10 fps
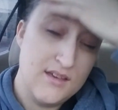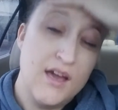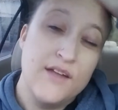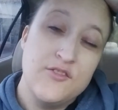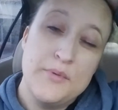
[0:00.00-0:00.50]

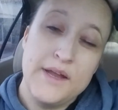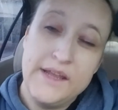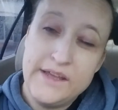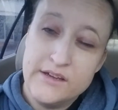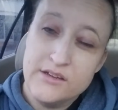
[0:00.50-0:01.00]
Hi
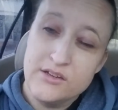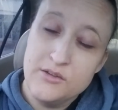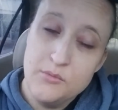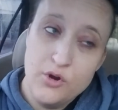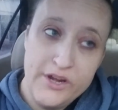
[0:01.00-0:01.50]
everybody,
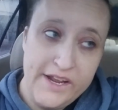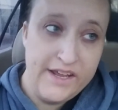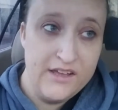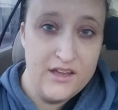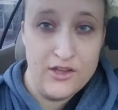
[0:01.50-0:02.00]
good
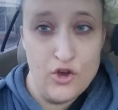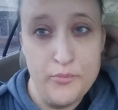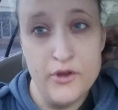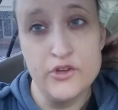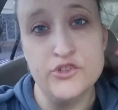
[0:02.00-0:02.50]
morning. I
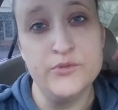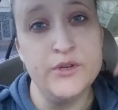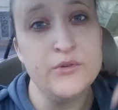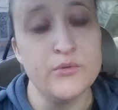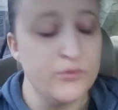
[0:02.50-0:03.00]
hope y'all are
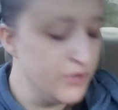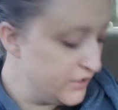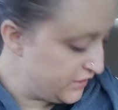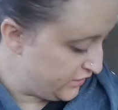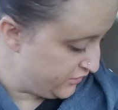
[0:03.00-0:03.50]
doing
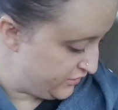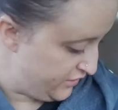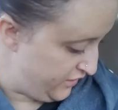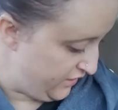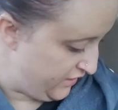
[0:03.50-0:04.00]
really
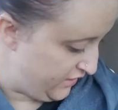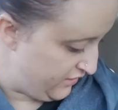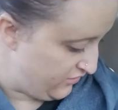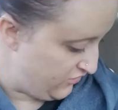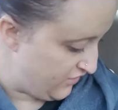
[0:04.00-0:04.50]
good. It
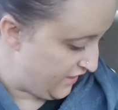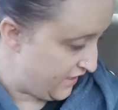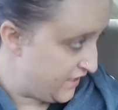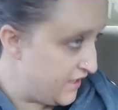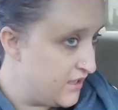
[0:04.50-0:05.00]
is
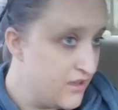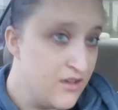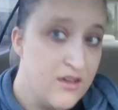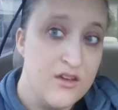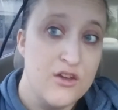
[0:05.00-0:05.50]
a
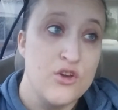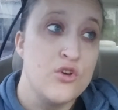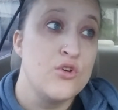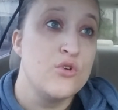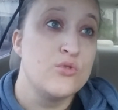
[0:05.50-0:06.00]

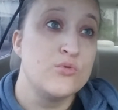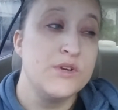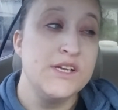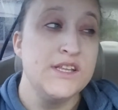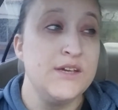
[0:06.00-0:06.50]

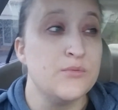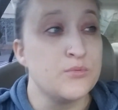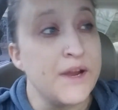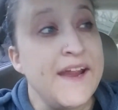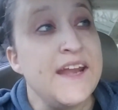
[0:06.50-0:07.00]
really
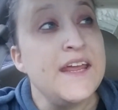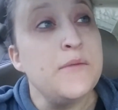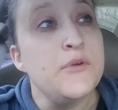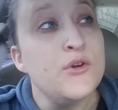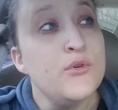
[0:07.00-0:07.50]
rainy,
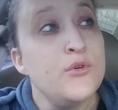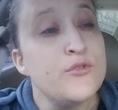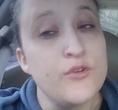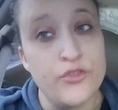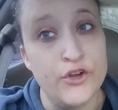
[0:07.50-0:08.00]

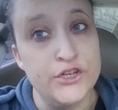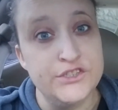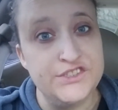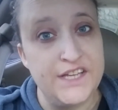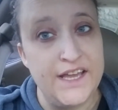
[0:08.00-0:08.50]
beautiful
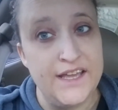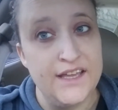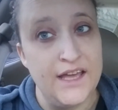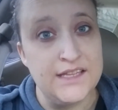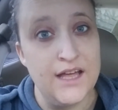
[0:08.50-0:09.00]
Thursday.
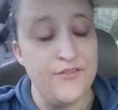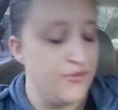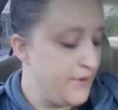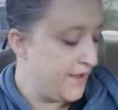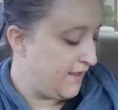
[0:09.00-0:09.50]
I love the
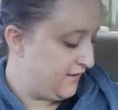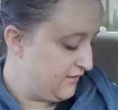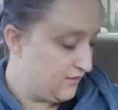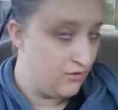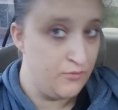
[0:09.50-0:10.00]
rain.
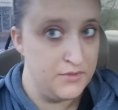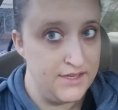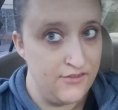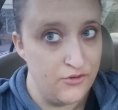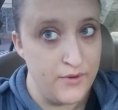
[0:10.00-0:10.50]
No, I'm a
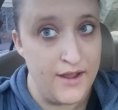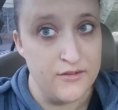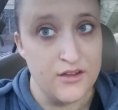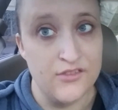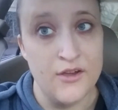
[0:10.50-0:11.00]
desert rat
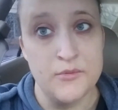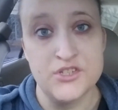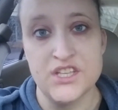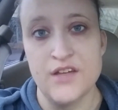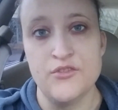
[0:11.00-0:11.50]
because how much
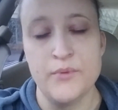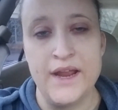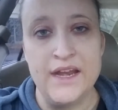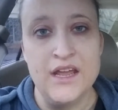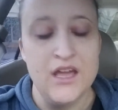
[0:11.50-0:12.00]
I love the
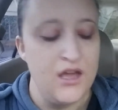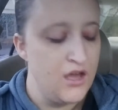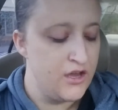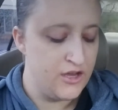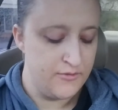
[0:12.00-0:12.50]
rain.
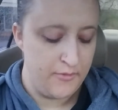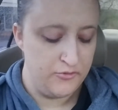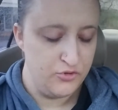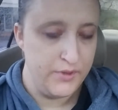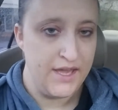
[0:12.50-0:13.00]
Um, I'm
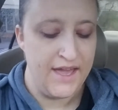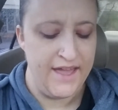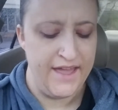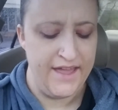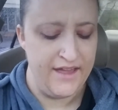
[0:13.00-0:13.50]
doing
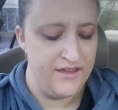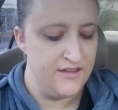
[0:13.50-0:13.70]
a